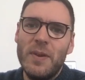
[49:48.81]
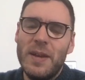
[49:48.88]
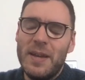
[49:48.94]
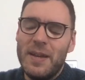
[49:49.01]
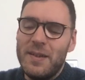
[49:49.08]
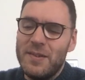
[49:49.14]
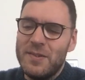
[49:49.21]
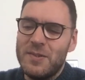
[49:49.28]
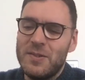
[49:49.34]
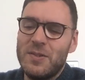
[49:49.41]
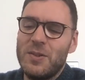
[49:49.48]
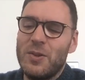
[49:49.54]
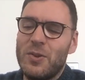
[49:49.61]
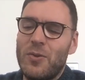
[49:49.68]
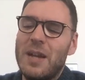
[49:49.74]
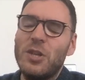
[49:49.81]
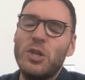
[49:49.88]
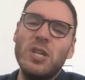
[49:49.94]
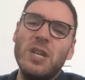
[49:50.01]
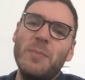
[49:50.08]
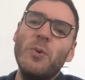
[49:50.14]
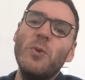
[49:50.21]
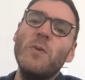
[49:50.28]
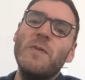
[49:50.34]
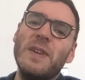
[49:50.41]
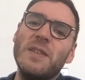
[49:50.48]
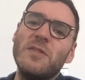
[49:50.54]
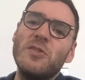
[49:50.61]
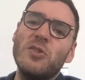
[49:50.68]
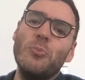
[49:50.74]
is gradually
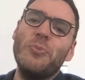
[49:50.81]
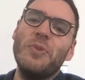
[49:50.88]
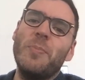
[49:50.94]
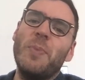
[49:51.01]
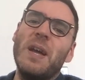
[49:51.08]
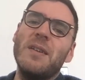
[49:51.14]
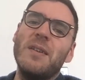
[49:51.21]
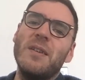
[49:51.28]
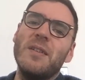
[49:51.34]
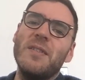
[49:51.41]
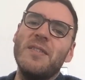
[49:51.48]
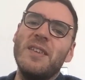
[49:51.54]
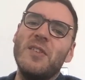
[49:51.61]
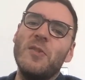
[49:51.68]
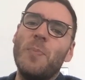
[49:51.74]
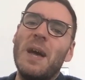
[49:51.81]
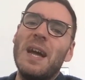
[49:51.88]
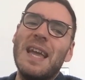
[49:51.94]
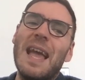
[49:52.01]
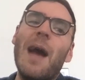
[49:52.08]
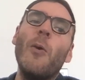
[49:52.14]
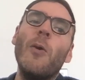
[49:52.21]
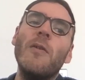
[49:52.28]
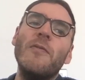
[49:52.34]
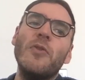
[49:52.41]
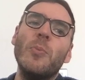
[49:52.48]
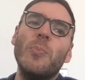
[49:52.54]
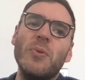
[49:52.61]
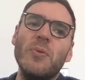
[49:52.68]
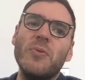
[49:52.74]
moving some dependencies back out of the
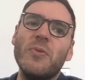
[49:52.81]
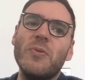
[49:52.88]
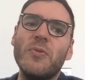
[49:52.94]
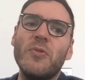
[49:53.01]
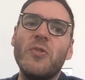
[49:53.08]
bundle